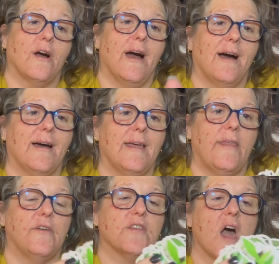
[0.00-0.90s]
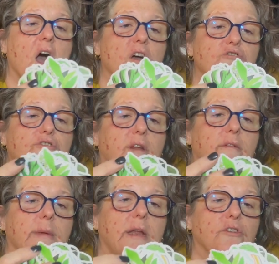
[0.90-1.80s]
kind, and there's a hundred of
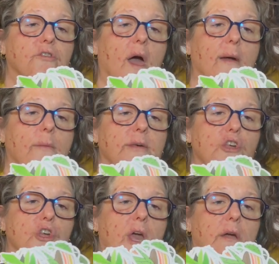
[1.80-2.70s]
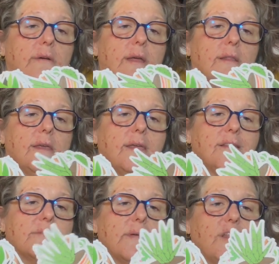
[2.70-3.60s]
them in here, so I will be sharing
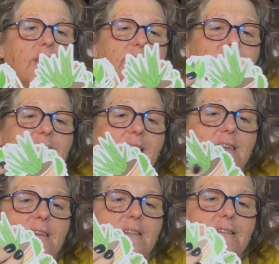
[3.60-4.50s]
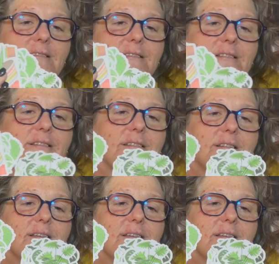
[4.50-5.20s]
these. But look at these succulents.